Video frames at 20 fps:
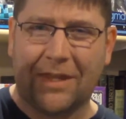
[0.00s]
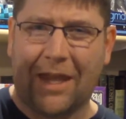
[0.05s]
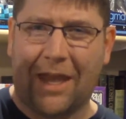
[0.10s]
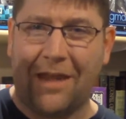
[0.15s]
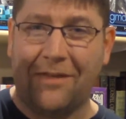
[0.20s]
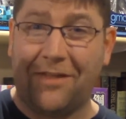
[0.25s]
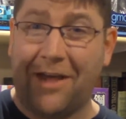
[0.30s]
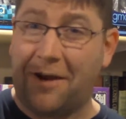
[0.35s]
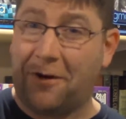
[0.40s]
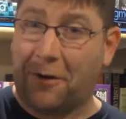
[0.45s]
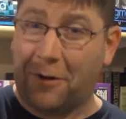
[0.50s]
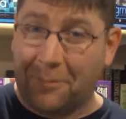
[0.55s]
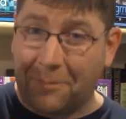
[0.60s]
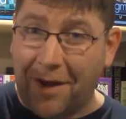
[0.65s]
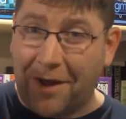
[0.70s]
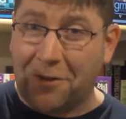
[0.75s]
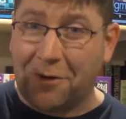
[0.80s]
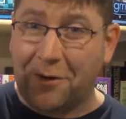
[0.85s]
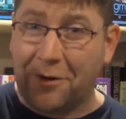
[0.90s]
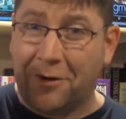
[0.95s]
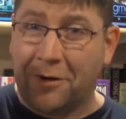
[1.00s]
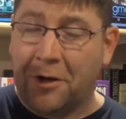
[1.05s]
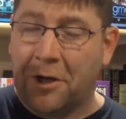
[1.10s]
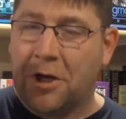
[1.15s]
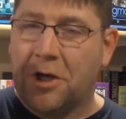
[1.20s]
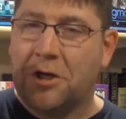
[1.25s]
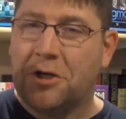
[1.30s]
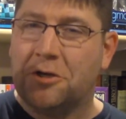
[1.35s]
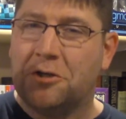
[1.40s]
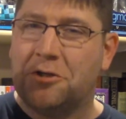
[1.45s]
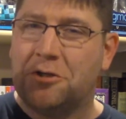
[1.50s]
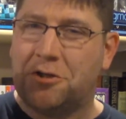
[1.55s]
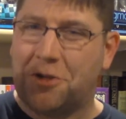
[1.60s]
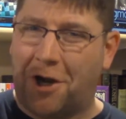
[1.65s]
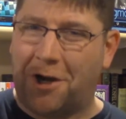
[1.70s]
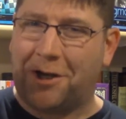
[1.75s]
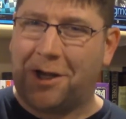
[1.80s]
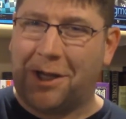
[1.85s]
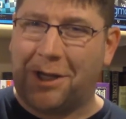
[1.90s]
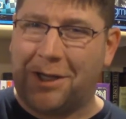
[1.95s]
and that her mother,
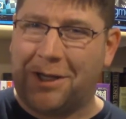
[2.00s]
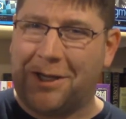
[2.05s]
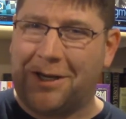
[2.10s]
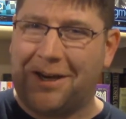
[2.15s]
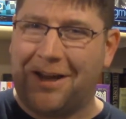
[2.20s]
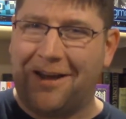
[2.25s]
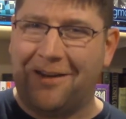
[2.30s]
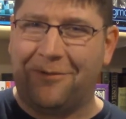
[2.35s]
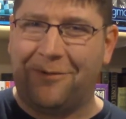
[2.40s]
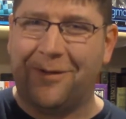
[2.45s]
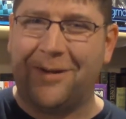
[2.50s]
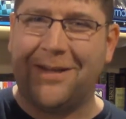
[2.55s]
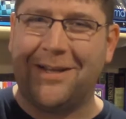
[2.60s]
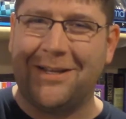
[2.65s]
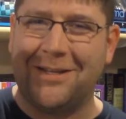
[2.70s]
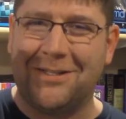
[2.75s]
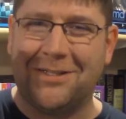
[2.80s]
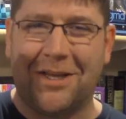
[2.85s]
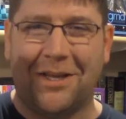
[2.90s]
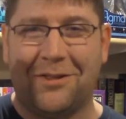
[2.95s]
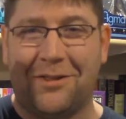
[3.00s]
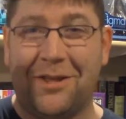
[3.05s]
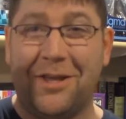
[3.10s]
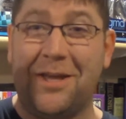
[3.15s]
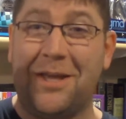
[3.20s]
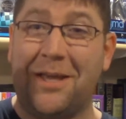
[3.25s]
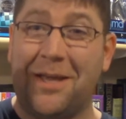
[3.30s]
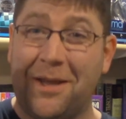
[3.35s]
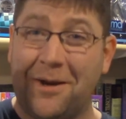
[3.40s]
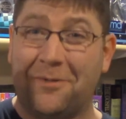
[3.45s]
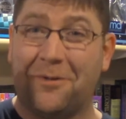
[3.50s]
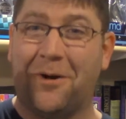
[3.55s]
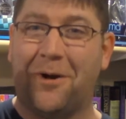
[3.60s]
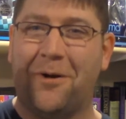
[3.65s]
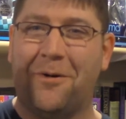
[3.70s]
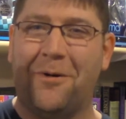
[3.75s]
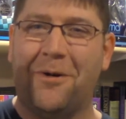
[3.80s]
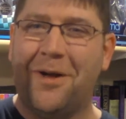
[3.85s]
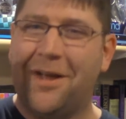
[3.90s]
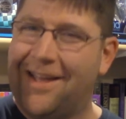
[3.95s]
shockingly enough, is the
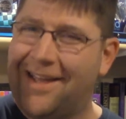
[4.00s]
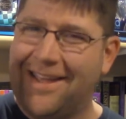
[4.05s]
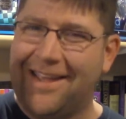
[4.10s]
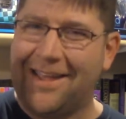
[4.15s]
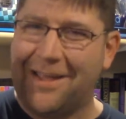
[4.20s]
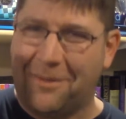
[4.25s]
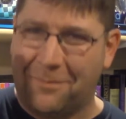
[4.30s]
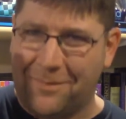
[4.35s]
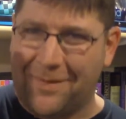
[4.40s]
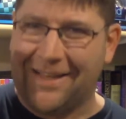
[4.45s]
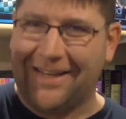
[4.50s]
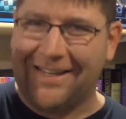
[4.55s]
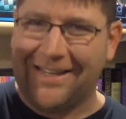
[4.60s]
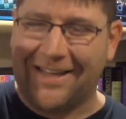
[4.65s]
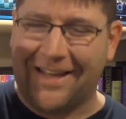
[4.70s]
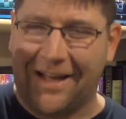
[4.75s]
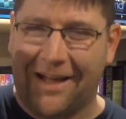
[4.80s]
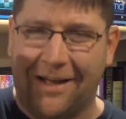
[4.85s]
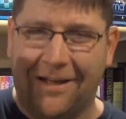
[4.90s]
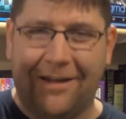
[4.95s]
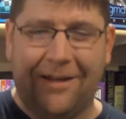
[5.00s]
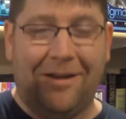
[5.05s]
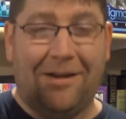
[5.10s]
hero, Emilia.